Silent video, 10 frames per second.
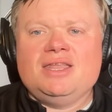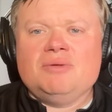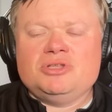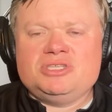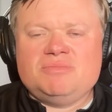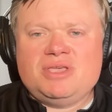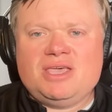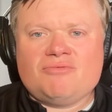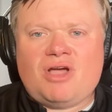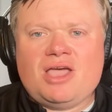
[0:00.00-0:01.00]
uh, put something
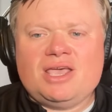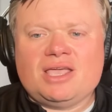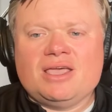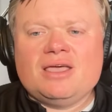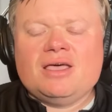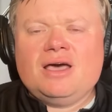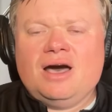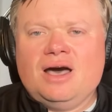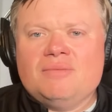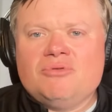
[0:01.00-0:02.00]
in writing,
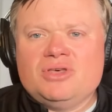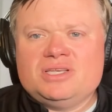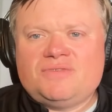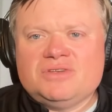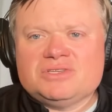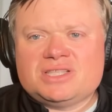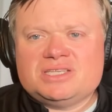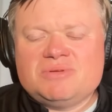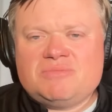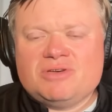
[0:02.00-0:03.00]
uh, boy, this feels like
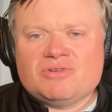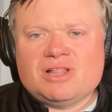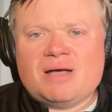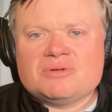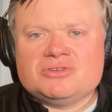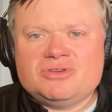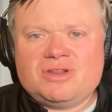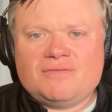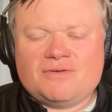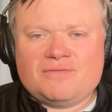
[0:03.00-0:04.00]
this might be a real
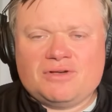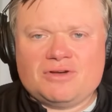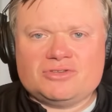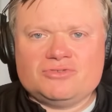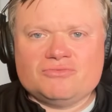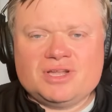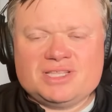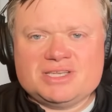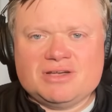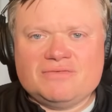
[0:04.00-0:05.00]
opportunity for Florida to rid
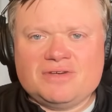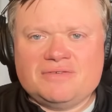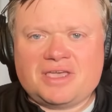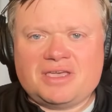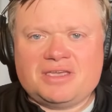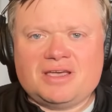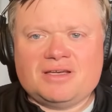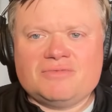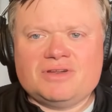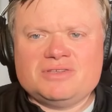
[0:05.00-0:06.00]
itself of a
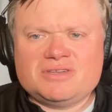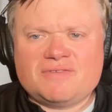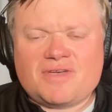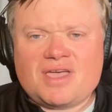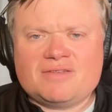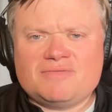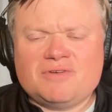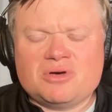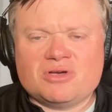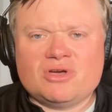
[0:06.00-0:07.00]
uh, rid itself of a head
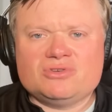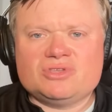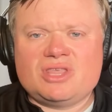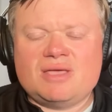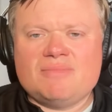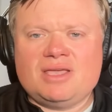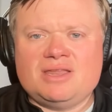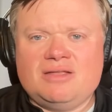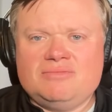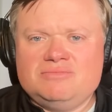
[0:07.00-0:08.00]
football coach that they might
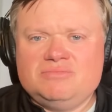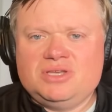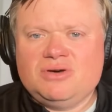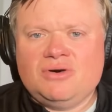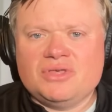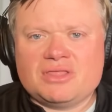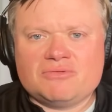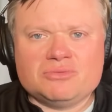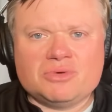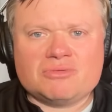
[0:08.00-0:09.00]
not be all that
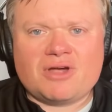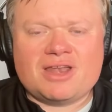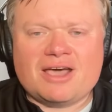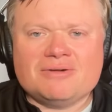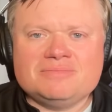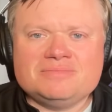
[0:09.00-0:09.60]
thrilled with right now.